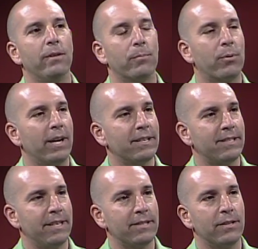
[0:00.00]
the
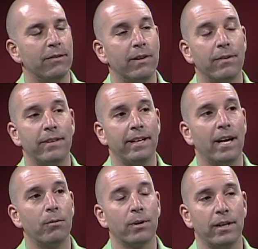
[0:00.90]
process of everything,
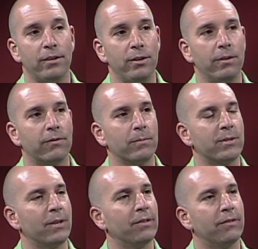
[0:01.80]
how we're going to do it from
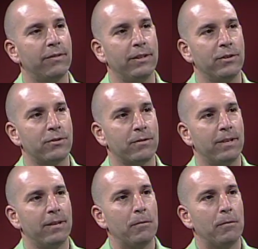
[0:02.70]
start to finish,